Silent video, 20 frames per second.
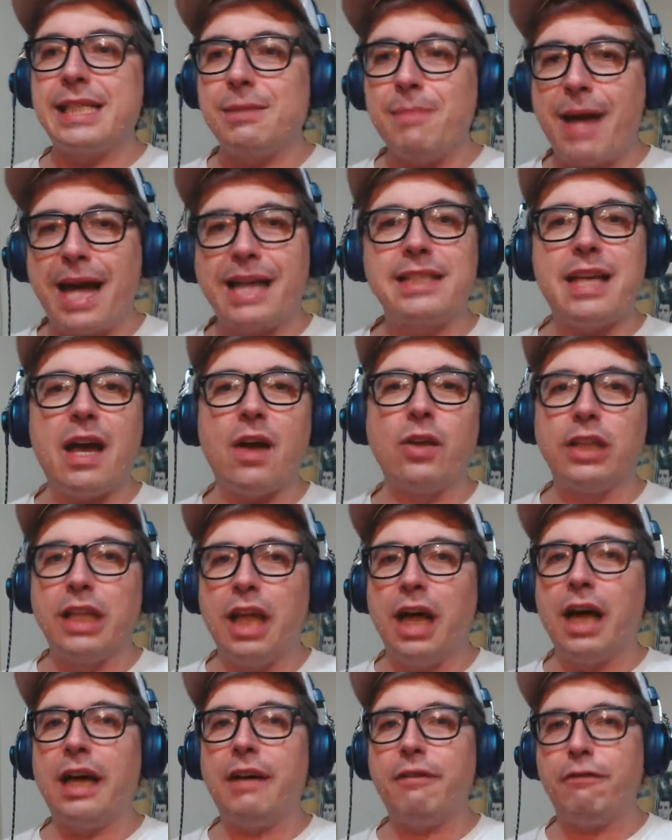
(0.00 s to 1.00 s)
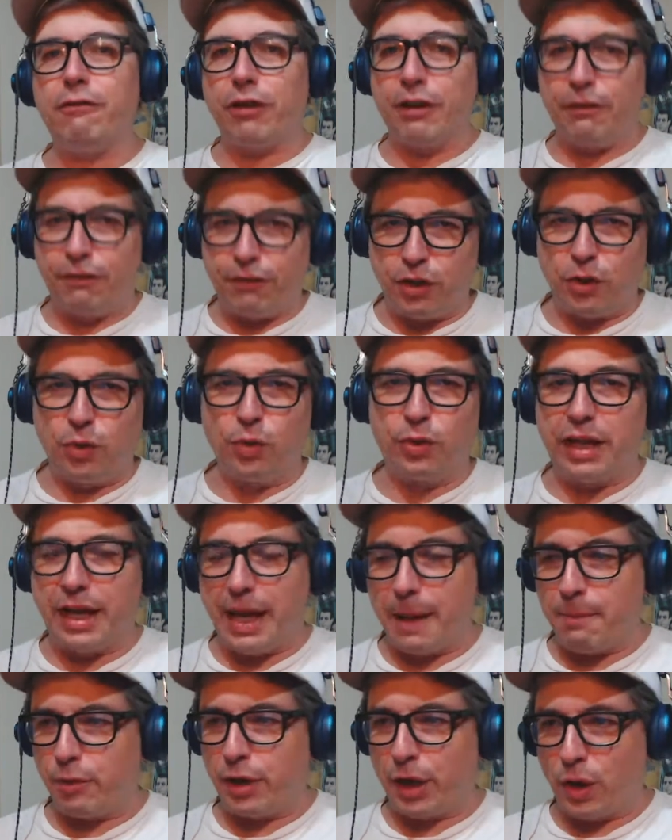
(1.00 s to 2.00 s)
SmackDown Live review
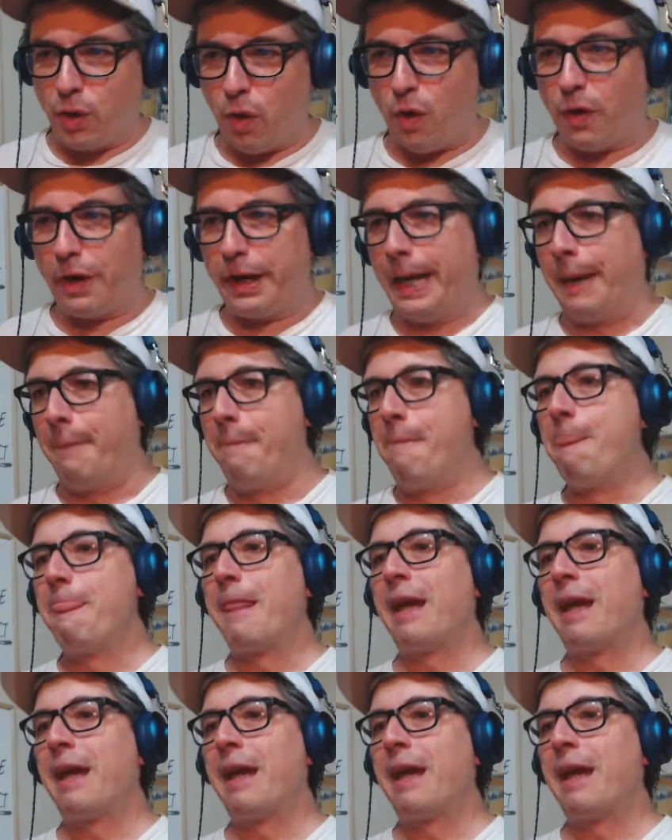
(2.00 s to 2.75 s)
that I'm recording.